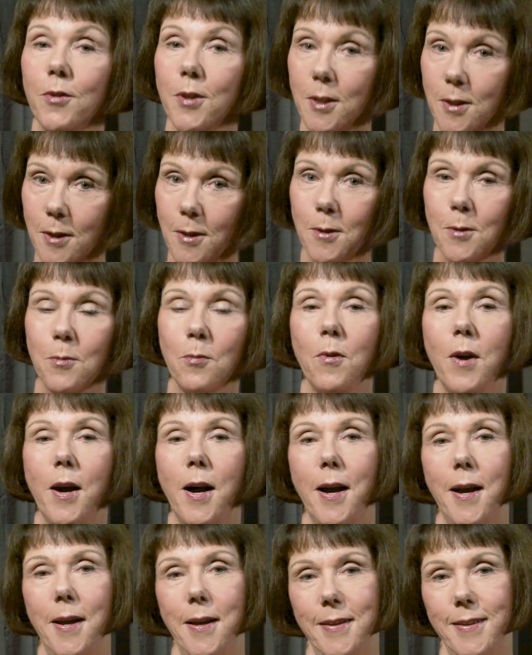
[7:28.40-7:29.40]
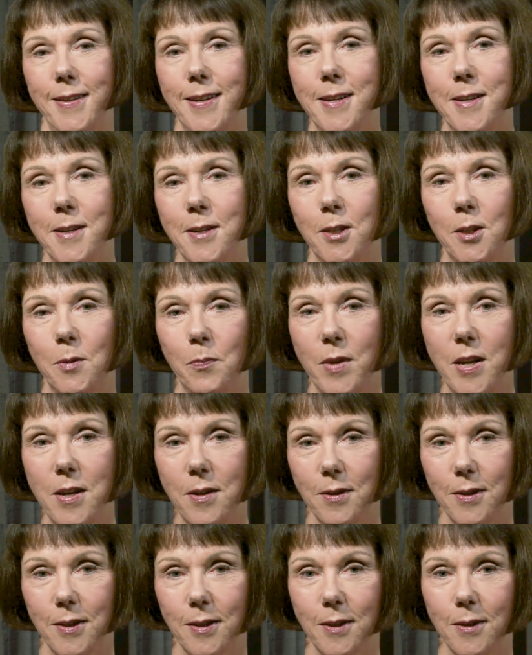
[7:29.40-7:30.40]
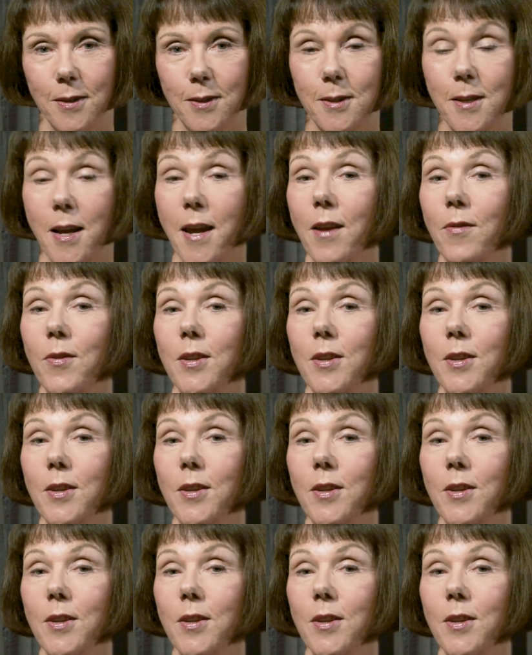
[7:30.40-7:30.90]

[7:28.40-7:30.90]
this is why English speakers can say